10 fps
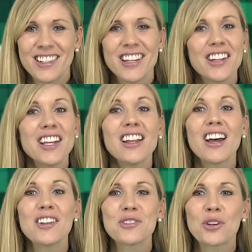Daniela
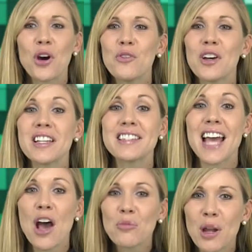Hantuchová is
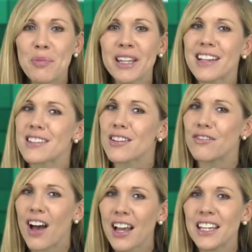now repping a
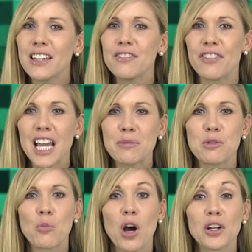Slovakian
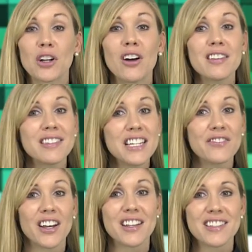vitamin water called
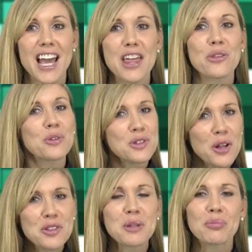Divas, and the
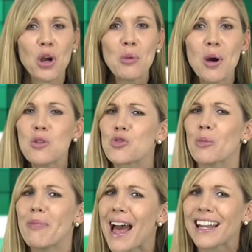resulting promo
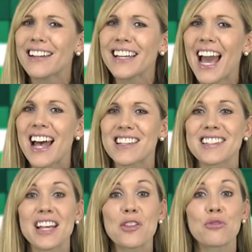dramatically asks
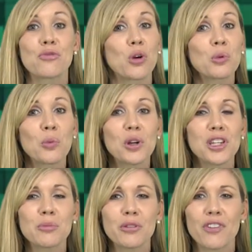how the former world
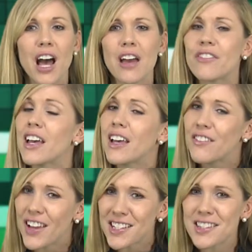number 5
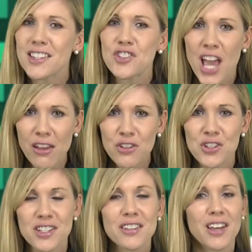faces the
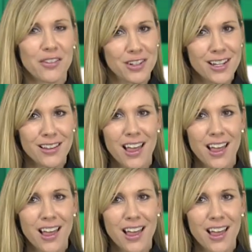challenges of everyday